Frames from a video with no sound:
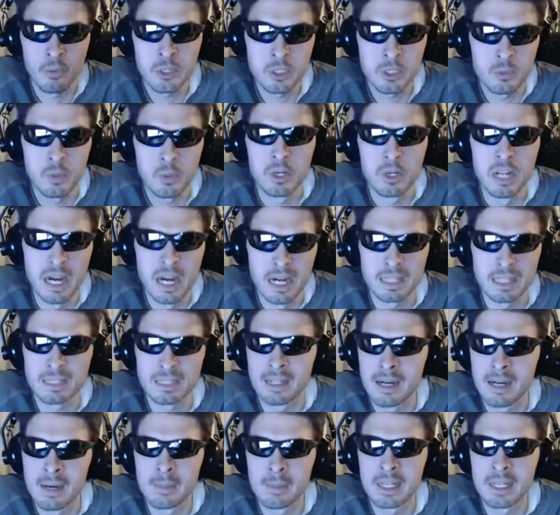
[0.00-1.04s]
were not
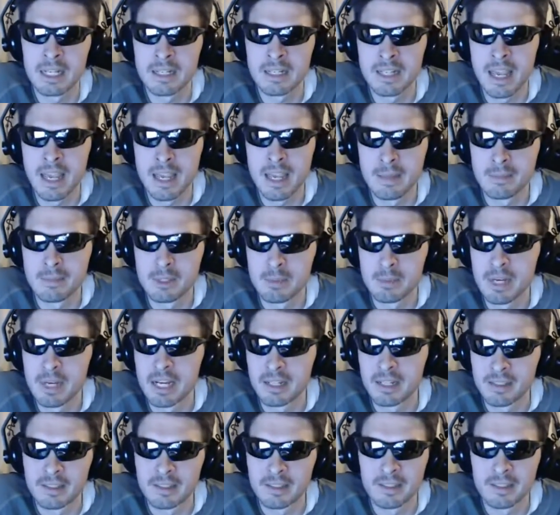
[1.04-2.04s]
common in games back then.